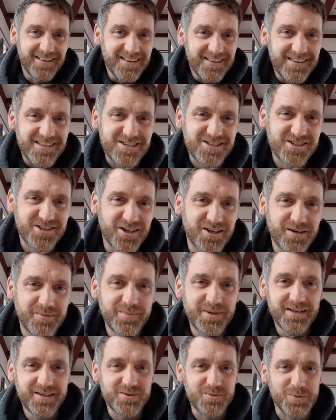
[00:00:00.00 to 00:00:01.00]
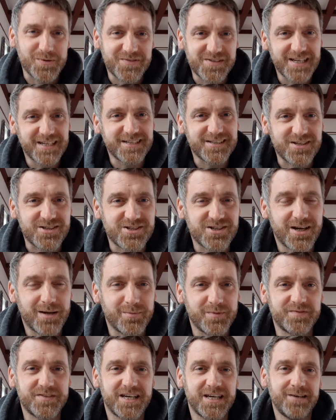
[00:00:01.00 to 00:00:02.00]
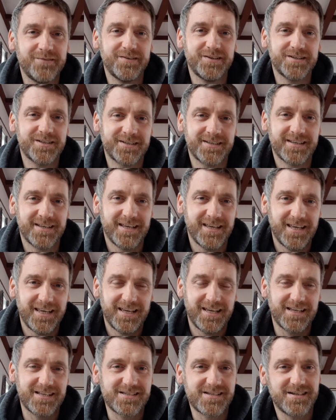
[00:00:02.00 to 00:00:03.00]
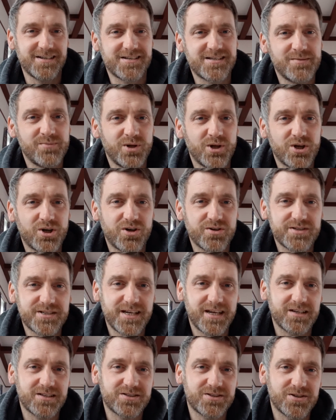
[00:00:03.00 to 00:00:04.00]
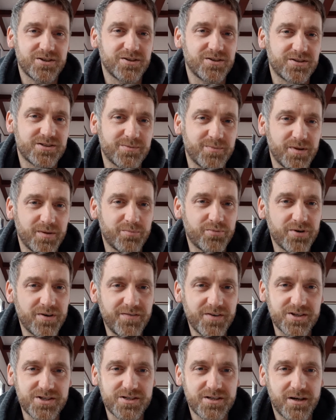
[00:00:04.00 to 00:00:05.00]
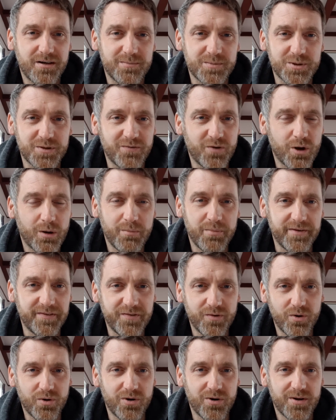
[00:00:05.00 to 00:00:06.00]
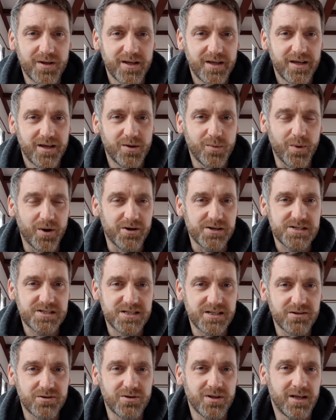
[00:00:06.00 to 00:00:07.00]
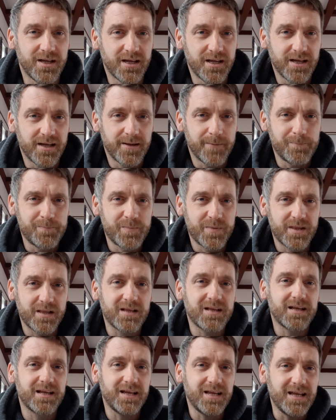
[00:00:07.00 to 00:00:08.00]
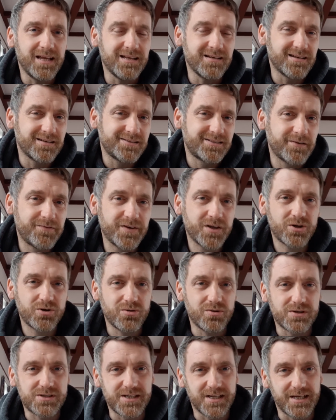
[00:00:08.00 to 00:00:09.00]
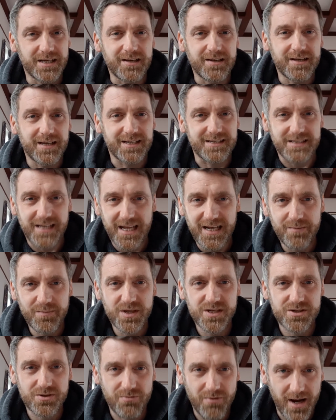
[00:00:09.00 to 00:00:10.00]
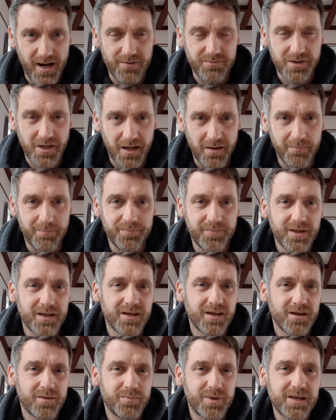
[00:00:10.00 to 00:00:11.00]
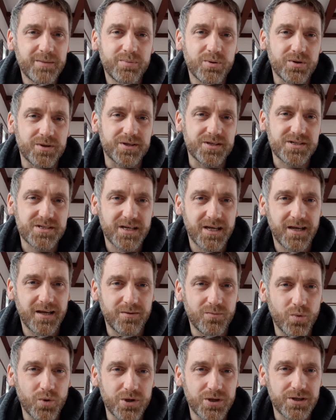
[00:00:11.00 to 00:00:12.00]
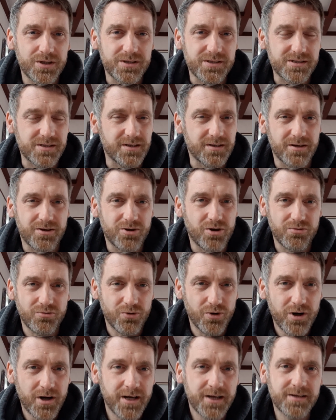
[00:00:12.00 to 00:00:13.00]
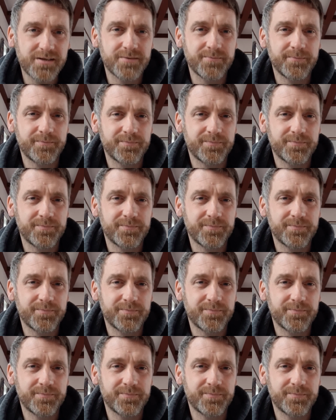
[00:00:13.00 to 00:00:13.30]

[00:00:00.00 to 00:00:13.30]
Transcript: This psalm, as we've said, is a psalm of David. It's in a similar context to some of the previous psalms that have gone before, where he's still in difficulty. He has enemies around him, people that say in words that are not right,